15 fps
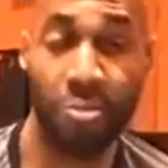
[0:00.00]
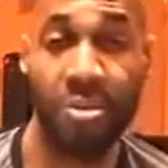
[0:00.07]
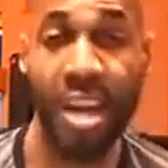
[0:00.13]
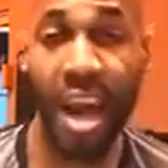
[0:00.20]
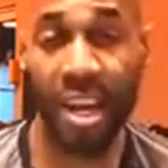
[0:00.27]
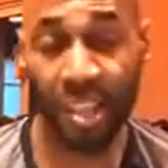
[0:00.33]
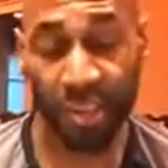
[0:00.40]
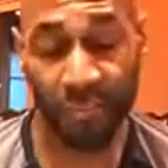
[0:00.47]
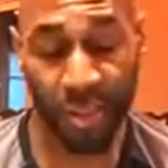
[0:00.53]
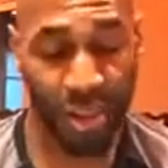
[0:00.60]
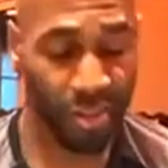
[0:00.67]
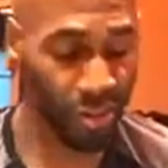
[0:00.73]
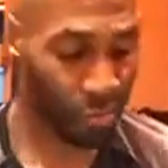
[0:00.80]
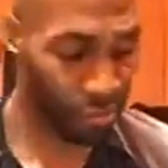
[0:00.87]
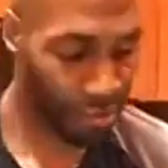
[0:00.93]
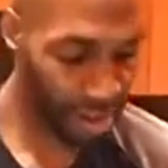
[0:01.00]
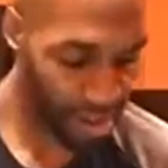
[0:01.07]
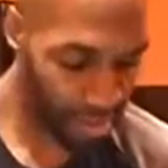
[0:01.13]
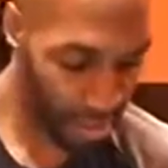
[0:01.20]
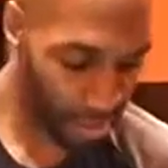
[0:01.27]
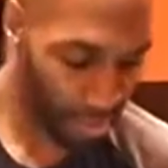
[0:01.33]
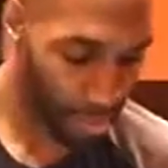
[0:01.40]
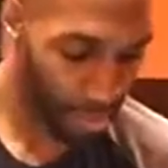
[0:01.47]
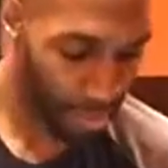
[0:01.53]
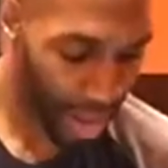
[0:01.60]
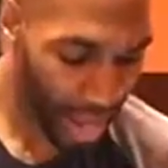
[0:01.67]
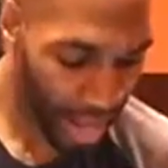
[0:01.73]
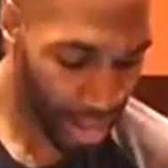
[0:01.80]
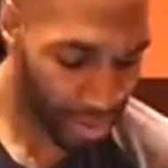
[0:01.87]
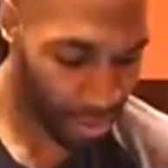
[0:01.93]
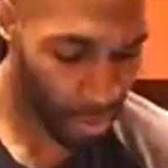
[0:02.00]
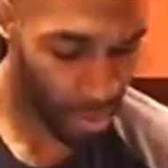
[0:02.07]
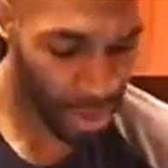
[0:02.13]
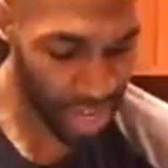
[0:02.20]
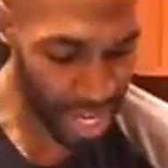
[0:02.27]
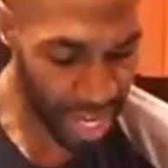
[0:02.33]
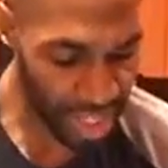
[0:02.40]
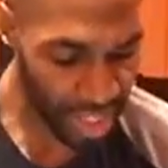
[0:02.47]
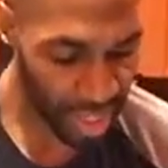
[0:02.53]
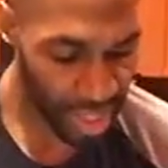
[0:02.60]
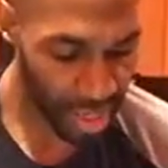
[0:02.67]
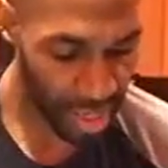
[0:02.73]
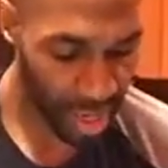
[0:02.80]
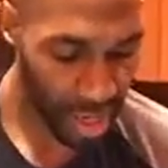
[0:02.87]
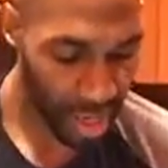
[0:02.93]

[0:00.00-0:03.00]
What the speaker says: Reactiveness, rhythm, balance, coordination,